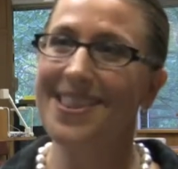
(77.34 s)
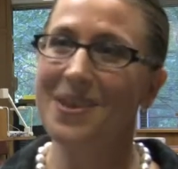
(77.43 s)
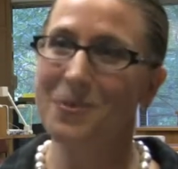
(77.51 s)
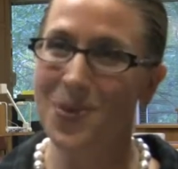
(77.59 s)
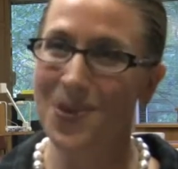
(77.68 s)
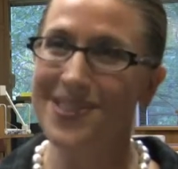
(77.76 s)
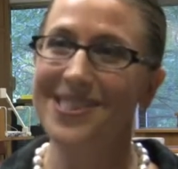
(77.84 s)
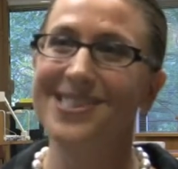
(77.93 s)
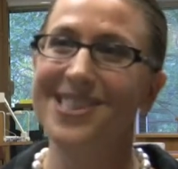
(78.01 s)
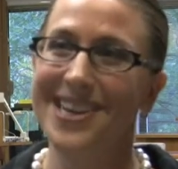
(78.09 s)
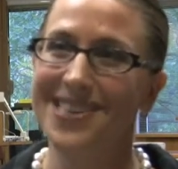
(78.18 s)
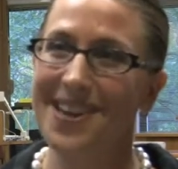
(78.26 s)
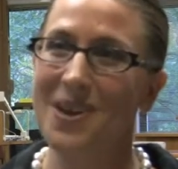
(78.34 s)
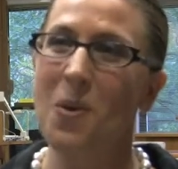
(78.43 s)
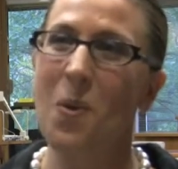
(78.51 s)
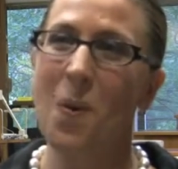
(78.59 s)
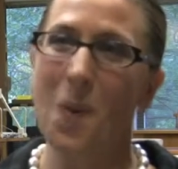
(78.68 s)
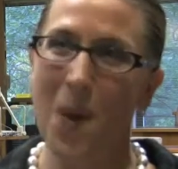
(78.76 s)
The world is changing
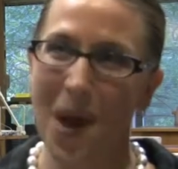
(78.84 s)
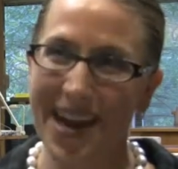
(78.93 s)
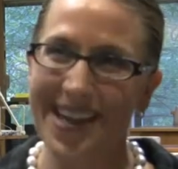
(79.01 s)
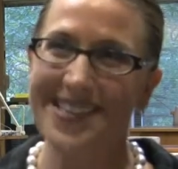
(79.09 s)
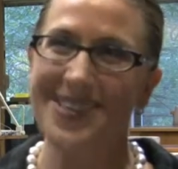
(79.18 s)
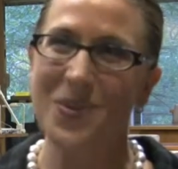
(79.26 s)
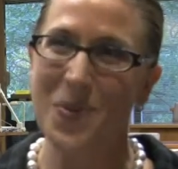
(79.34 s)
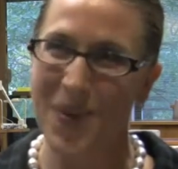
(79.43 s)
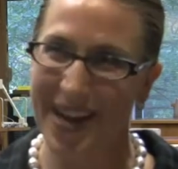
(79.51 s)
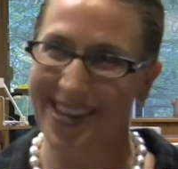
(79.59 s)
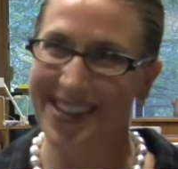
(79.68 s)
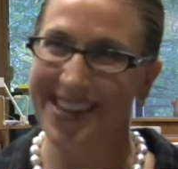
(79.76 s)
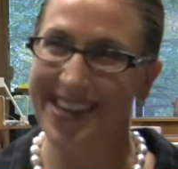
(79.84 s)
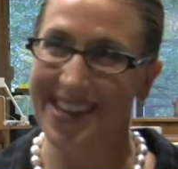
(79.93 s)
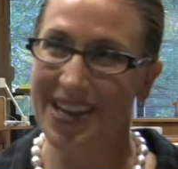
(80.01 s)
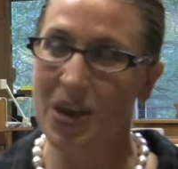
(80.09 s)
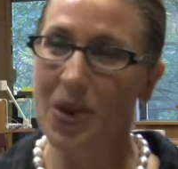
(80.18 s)
quite quickly,